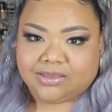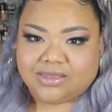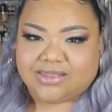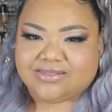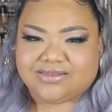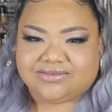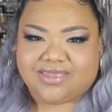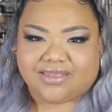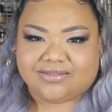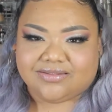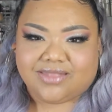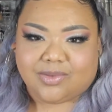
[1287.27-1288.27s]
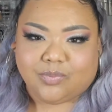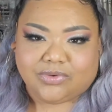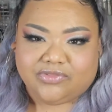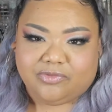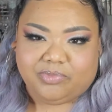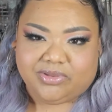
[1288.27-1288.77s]
Isn't Texas like one
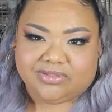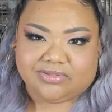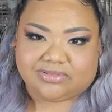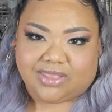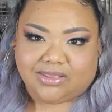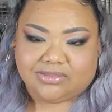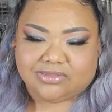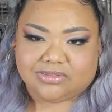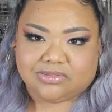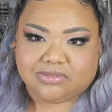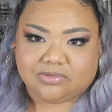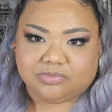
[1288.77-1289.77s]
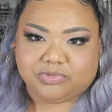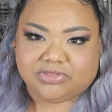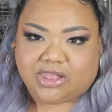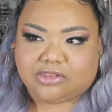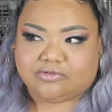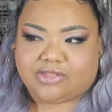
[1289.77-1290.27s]
of the biggest states
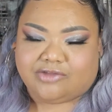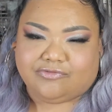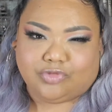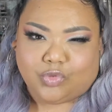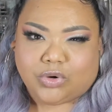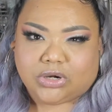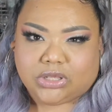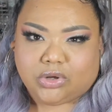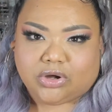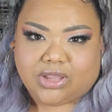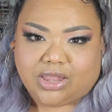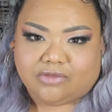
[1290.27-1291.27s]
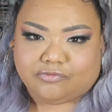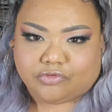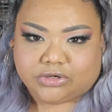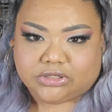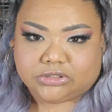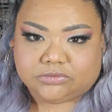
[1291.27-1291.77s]
besides like Florida or
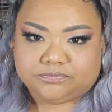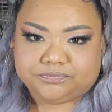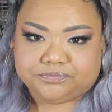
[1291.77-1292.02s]
California?